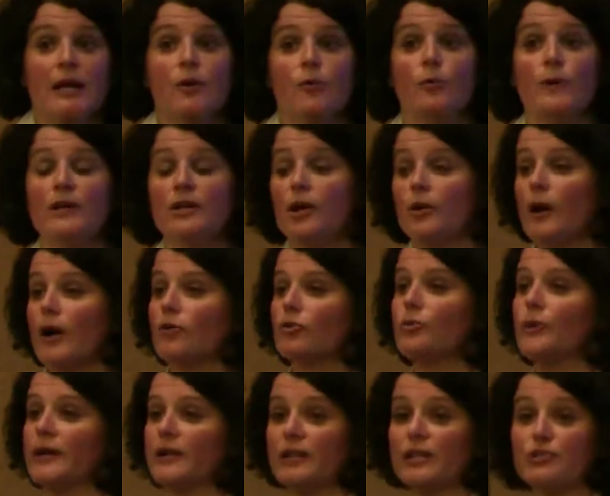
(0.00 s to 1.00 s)
We know how
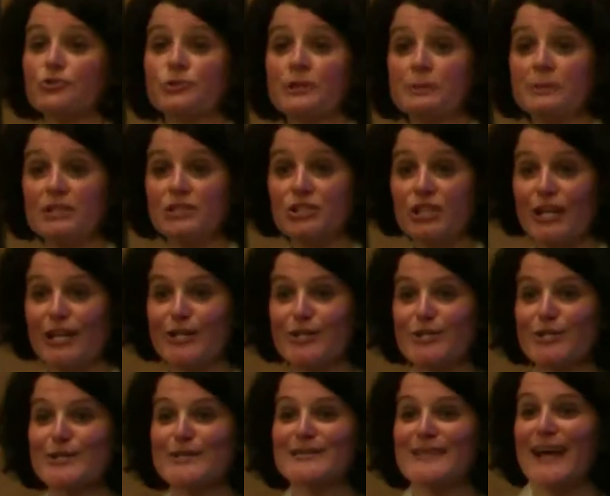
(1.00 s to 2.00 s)
quickly treatment
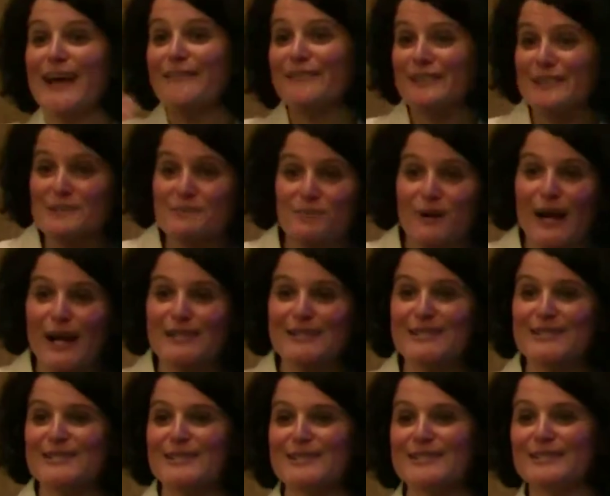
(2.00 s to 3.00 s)
changes, evidence
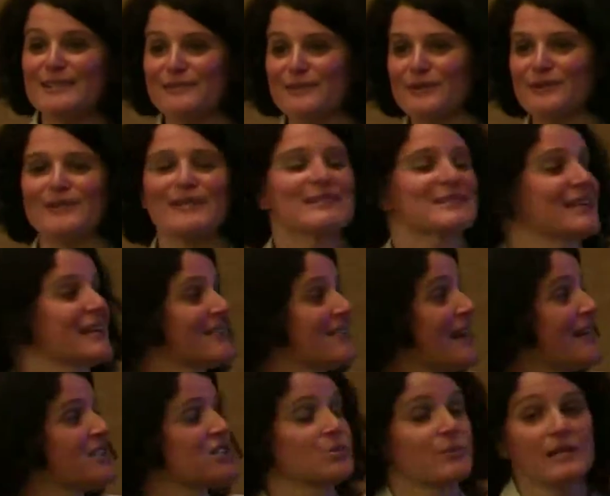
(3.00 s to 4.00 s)
practices, different things like
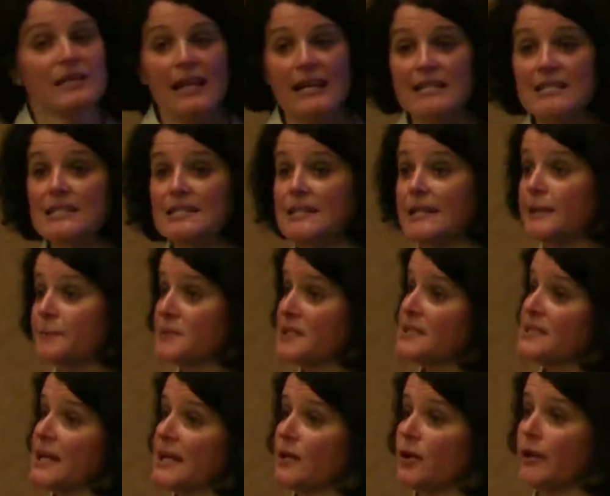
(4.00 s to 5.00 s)
that, so we like to stay up to
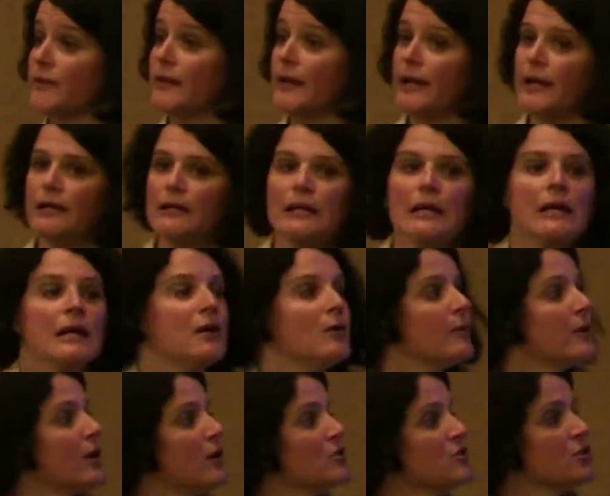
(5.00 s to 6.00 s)
date on that.
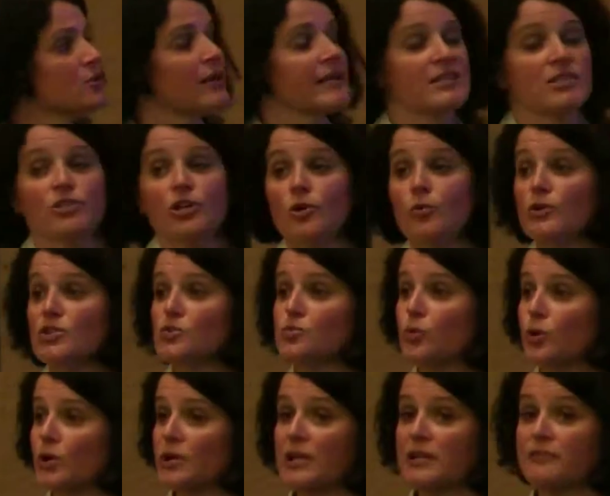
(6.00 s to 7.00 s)
We also like to know what's
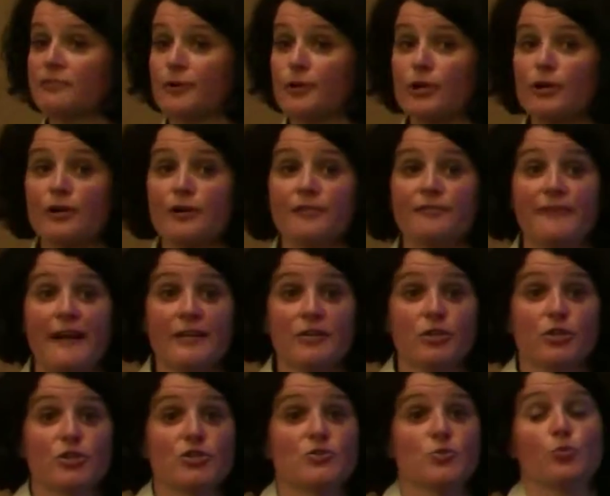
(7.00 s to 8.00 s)
working for our
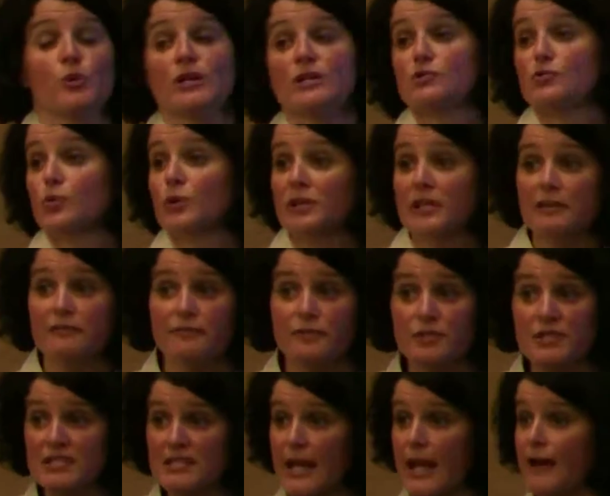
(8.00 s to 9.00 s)
offenders, what's working for
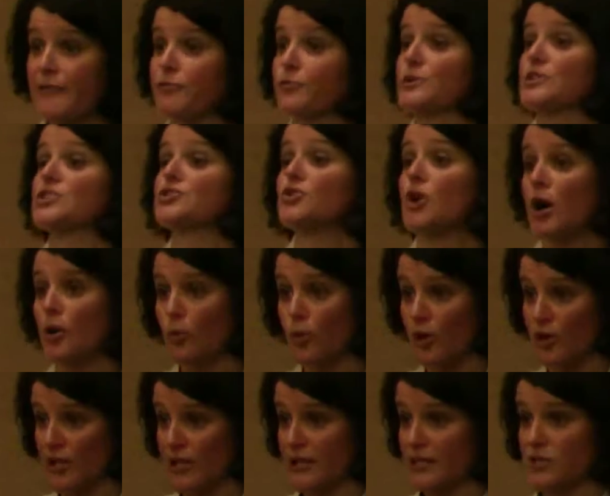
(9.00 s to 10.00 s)
staff, what's not
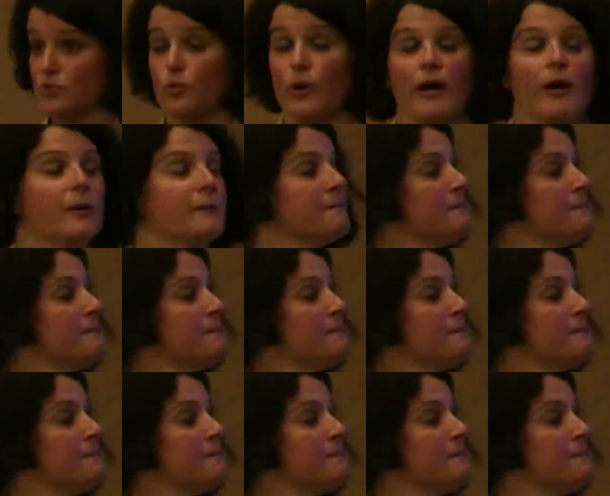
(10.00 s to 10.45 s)
working as well.